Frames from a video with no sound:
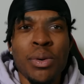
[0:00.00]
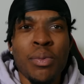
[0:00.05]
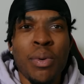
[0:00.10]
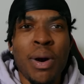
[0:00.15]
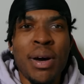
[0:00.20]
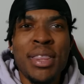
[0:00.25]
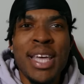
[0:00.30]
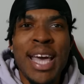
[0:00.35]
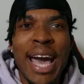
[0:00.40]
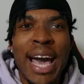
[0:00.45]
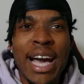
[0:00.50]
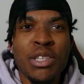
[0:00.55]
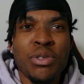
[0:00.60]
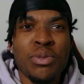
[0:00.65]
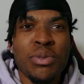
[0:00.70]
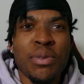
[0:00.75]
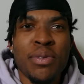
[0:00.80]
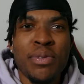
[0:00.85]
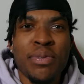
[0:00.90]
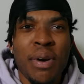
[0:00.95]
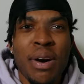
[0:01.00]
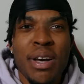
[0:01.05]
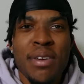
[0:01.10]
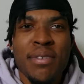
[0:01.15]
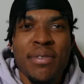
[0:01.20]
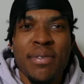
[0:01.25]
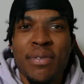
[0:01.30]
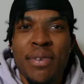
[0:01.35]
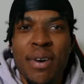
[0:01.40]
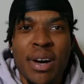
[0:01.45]
why the actual fucking
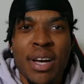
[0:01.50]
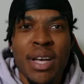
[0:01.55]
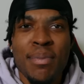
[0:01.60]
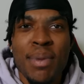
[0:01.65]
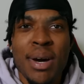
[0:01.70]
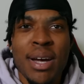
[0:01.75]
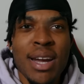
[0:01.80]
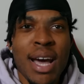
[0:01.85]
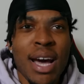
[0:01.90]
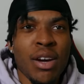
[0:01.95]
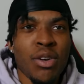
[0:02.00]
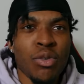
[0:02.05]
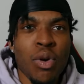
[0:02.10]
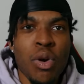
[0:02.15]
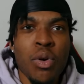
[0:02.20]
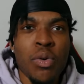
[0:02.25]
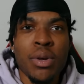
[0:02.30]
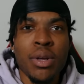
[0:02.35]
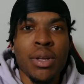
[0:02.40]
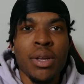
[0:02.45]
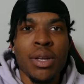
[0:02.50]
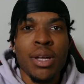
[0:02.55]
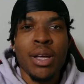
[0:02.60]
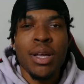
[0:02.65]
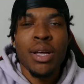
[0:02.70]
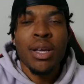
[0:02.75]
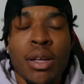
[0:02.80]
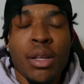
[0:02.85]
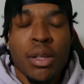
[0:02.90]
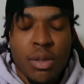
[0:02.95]
f** am I not growing?
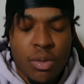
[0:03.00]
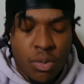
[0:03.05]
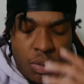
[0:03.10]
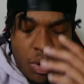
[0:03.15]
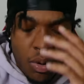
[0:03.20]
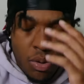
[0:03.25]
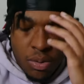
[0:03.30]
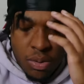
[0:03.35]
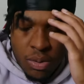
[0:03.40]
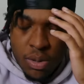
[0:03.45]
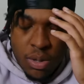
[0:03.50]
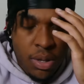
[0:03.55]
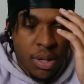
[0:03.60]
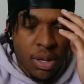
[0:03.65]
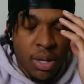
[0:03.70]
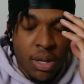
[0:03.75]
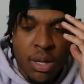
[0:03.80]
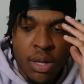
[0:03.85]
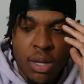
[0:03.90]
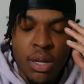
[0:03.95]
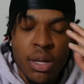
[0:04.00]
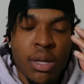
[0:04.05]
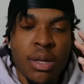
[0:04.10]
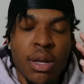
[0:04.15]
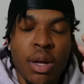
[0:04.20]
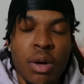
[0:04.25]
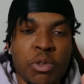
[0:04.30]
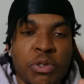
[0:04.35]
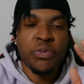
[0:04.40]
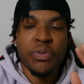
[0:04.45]
Oh,
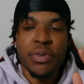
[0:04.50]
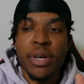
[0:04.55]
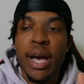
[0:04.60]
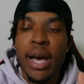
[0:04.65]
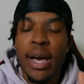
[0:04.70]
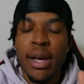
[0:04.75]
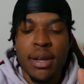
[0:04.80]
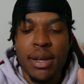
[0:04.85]
almost forgot.